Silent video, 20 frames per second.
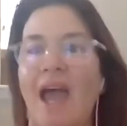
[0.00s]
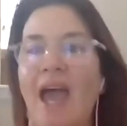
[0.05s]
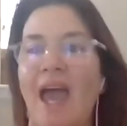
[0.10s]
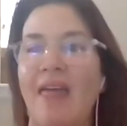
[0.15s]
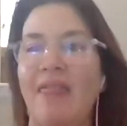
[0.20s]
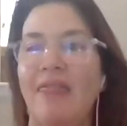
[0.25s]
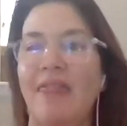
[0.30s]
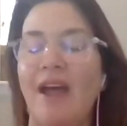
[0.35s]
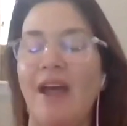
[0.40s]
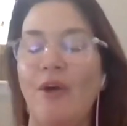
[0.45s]

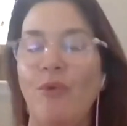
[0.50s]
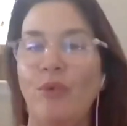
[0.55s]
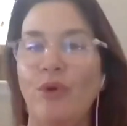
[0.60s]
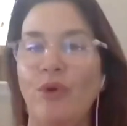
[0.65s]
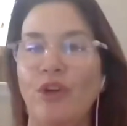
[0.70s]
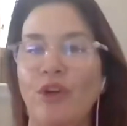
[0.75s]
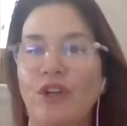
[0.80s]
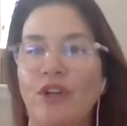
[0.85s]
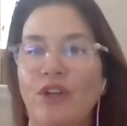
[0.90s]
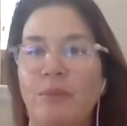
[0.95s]
And that
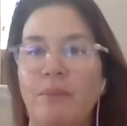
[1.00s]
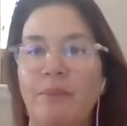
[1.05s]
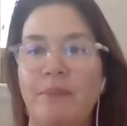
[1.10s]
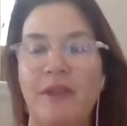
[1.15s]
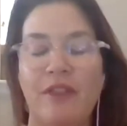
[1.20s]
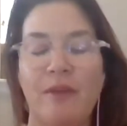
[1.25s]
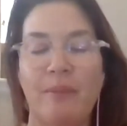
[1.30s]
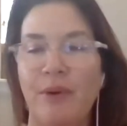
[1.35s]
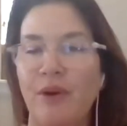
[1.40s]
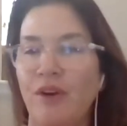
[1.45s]
will
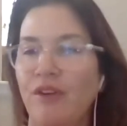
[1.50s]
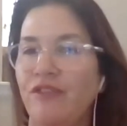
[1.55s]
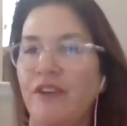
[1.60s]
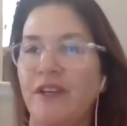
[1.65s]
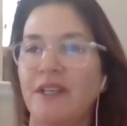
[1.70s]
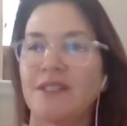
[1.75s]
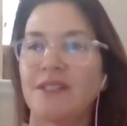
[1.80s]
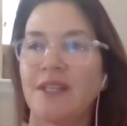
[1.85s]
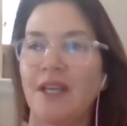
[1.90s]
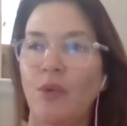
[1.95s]
be the
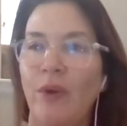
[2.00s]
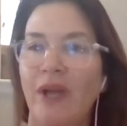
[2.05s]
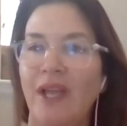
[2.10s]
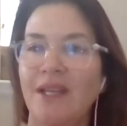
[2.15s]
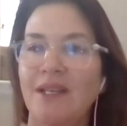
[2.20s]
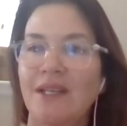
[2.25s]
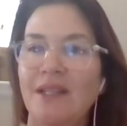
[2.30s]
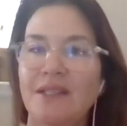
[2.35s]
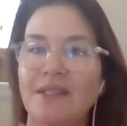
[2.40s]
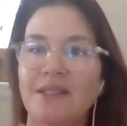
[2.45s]
perfect segue
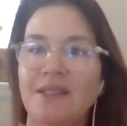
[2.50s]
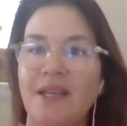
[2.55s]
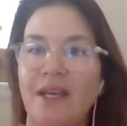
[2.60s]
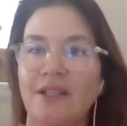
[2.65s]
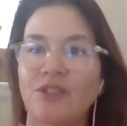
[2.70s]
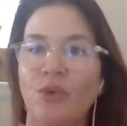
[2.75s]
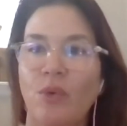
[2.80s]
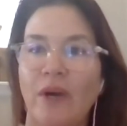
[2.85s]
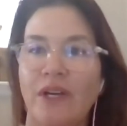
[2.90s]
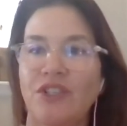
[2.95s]
into this
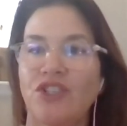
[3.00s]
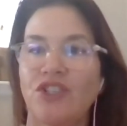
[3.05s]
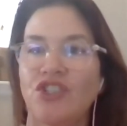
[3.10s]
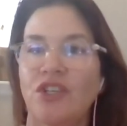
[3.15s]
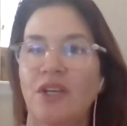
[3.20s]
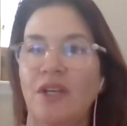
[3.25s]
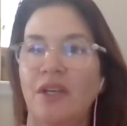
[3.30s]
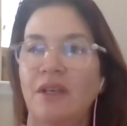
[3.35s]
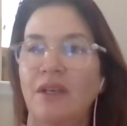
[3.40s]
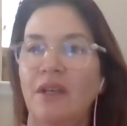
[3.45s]
next
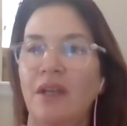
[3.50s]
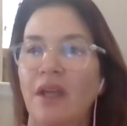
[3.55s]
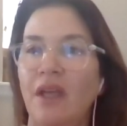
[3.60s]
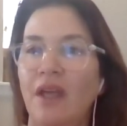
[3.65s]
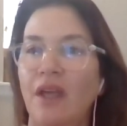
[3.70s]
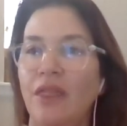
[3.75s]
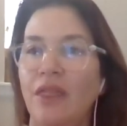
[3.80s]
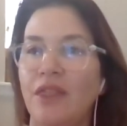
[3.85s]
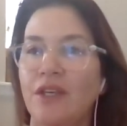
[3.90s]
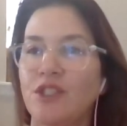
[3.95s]
question
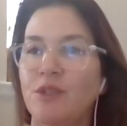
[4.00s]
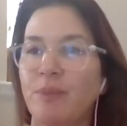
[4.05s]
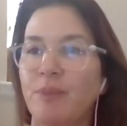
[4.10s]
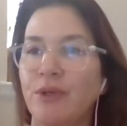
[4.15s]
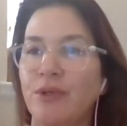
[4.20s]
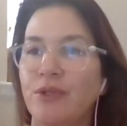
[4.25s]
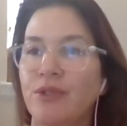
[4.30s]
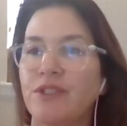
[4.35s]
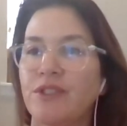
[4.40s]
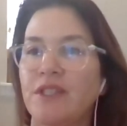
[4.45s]
this
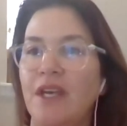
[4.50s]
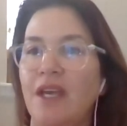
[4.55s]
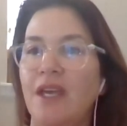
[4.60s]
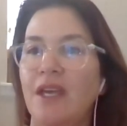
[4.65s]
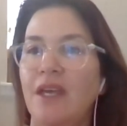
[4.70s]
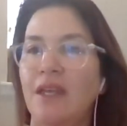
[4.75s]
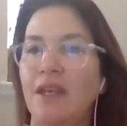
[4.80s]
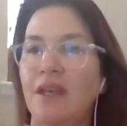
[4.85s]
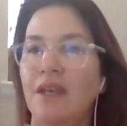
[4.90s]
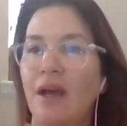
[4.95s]

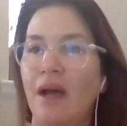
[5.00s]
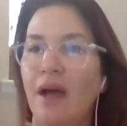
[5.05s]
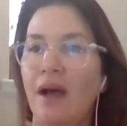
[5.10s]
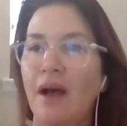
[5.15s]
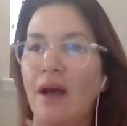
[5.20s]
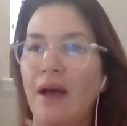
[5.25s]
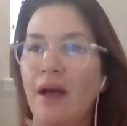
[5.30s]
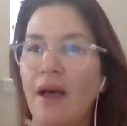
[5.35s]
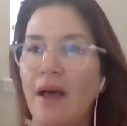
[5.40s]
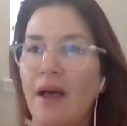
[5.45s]
person,
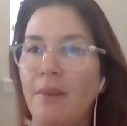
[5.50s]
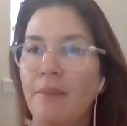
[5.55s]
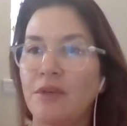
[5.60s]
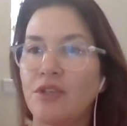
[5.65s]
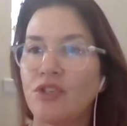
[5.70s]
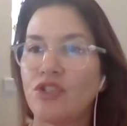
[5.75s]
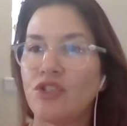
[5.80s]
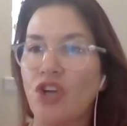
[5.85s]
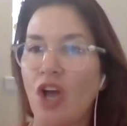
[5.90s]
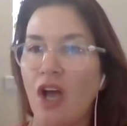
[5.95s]
um,
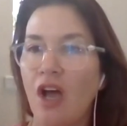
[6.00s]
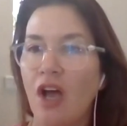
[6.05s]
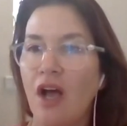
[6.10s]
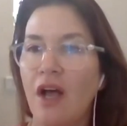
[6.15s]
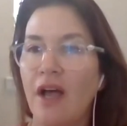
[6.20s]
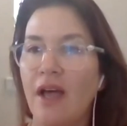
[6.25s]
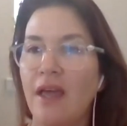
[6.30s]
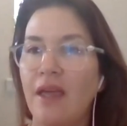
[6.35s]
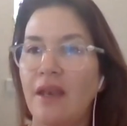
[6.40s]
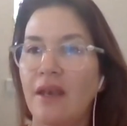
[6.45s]

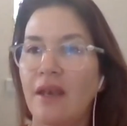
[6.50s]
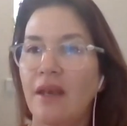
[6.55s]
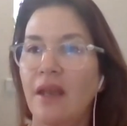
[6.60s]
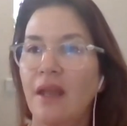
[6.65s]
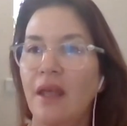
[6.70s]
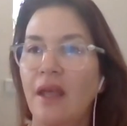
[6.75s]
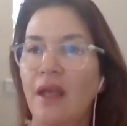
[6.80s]
John,